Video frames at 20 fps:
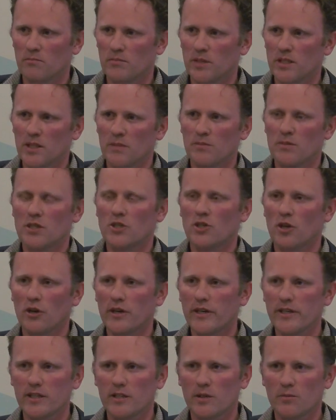But the
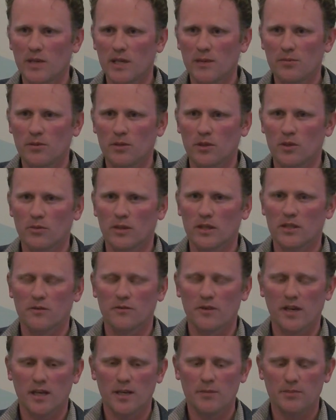majority of the people who are
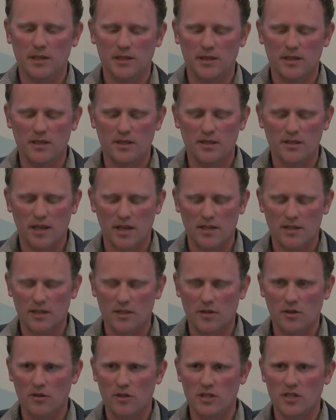developing these
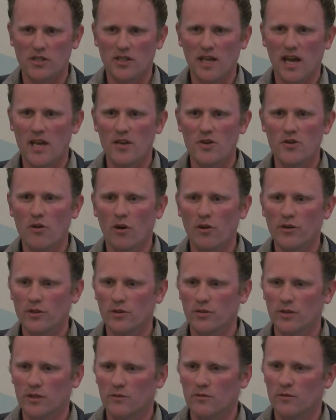technologies are not
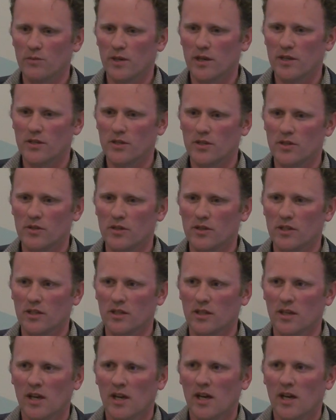doing it for biosecurity.